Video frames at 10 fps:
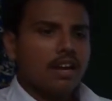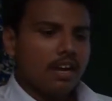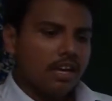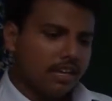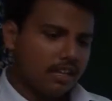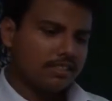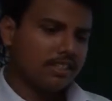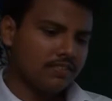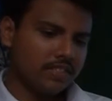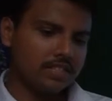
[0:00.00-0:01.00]
in
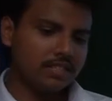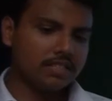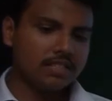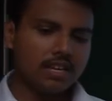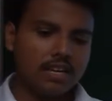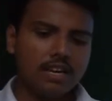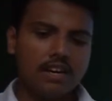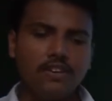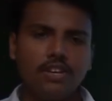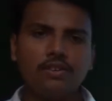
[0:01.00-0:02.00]
services,
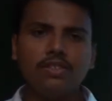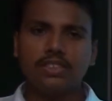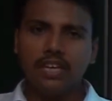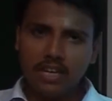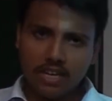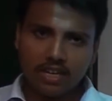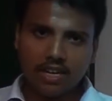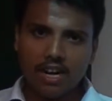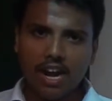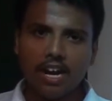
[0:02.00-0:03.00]
revenue is incurred
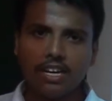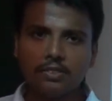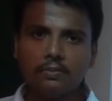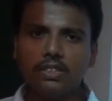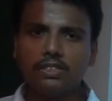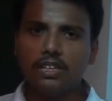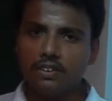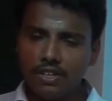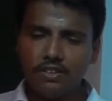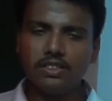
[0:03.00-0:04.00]
and
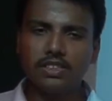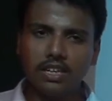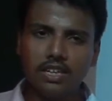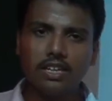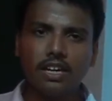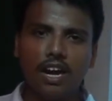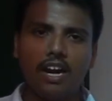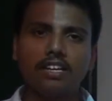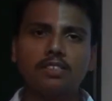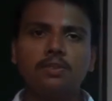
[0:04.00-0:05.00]
revenue is earned
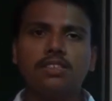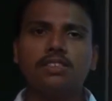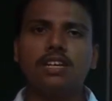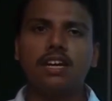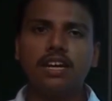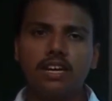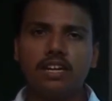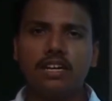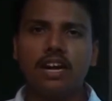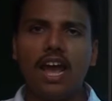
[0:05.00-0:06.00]
and expenses are
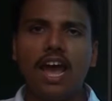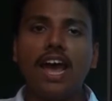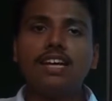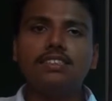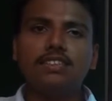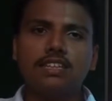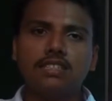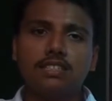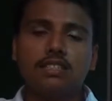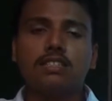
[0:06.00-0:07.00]
incurred as the
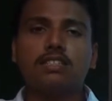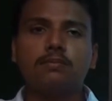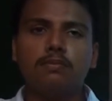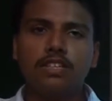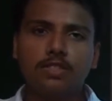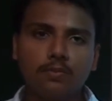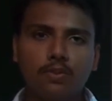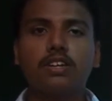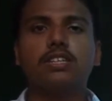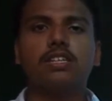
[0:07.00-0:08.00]
construction is
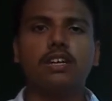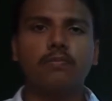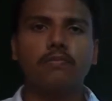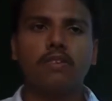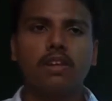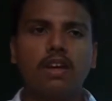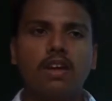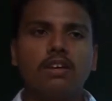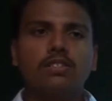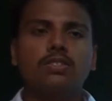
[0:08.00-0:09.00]
progressing.
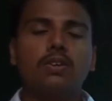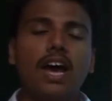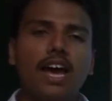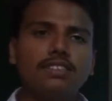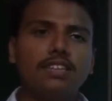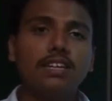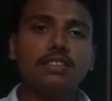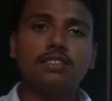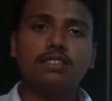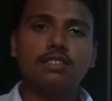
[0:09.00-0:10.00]
So as the
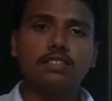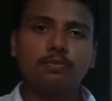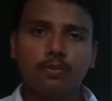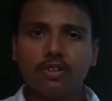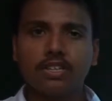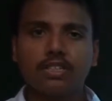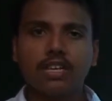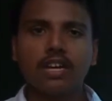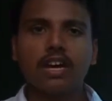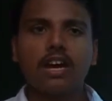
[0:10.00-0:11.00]
construction is
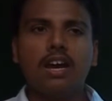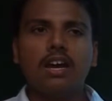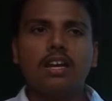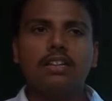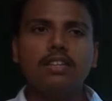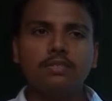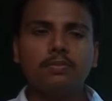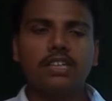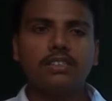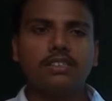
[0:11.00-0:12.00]
progressing, this
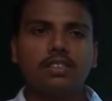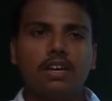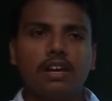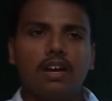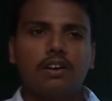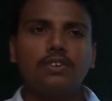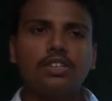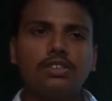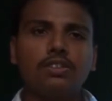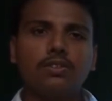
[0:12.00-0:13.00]
means we
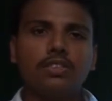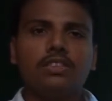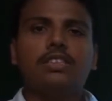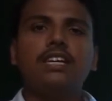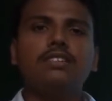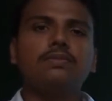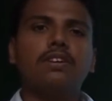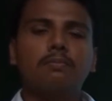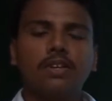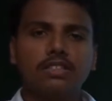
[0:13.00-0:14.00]
should know the stage of
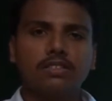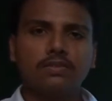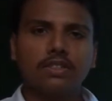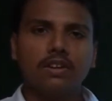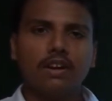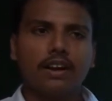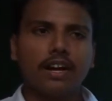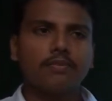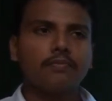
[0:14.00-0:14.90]
completion of the contract.